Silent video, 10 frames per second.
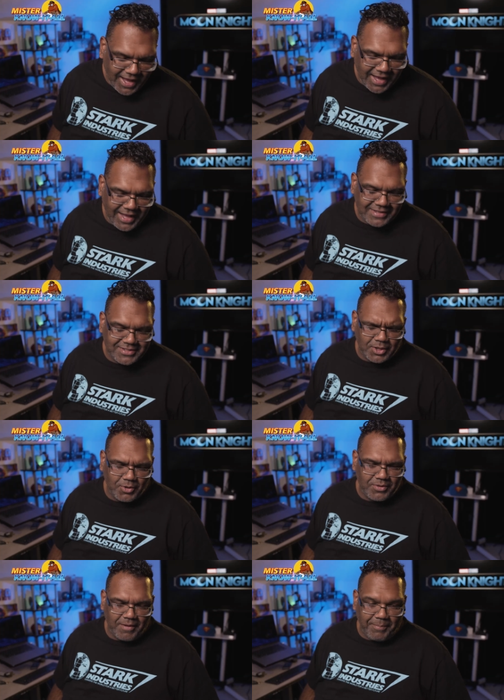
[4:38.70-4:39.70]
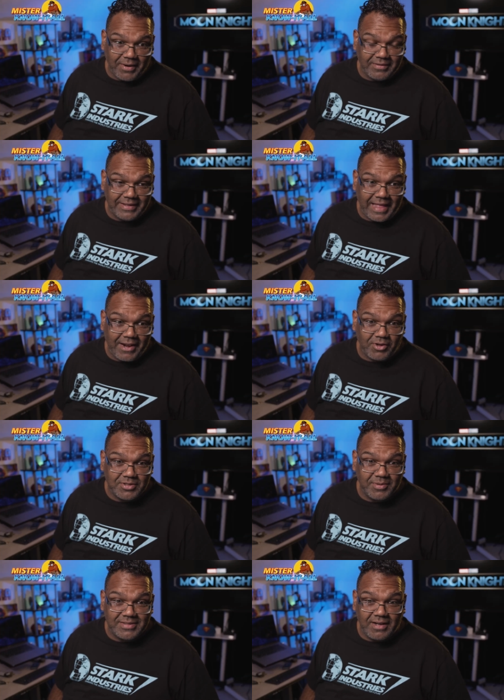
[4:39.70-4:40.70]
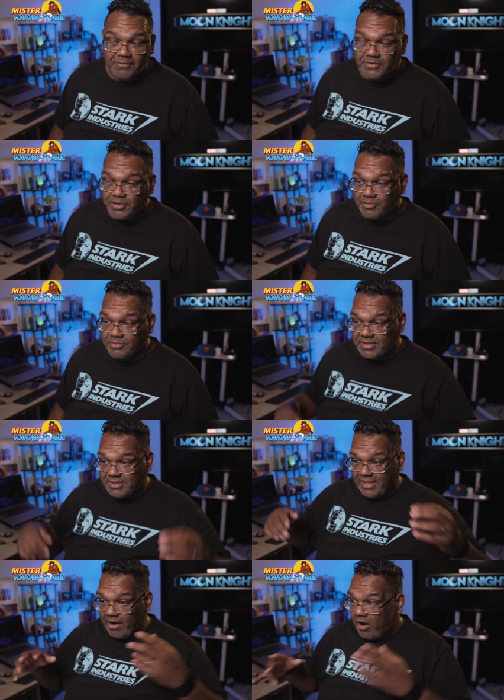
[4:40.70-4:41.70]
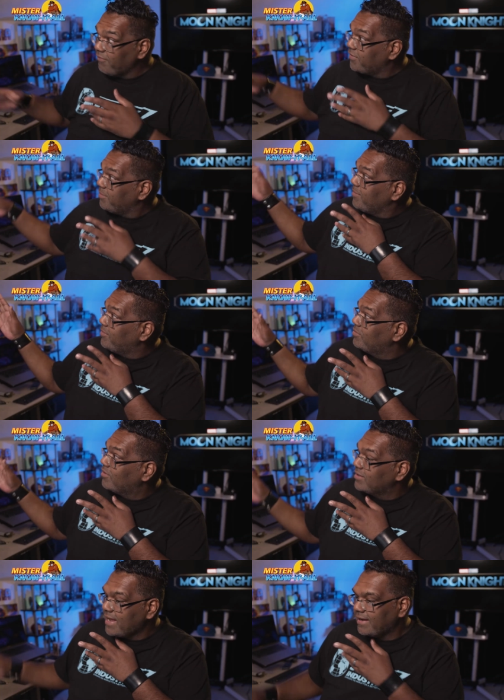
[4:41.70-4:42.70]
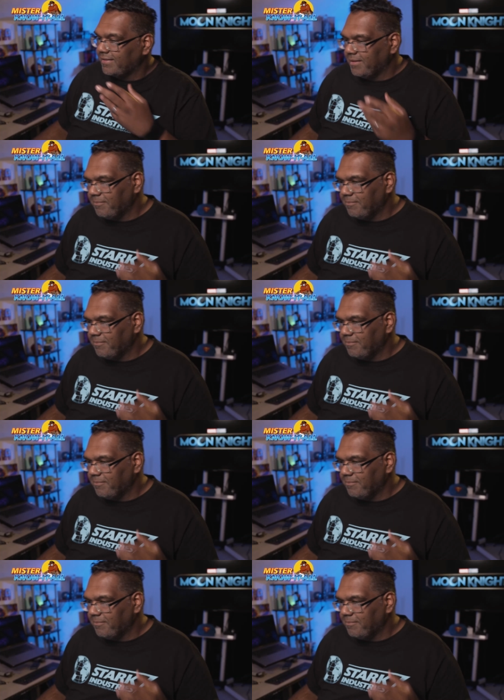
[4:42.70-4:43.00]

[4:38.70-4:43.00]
And so apparently that also is enough to scare off the people who are attacking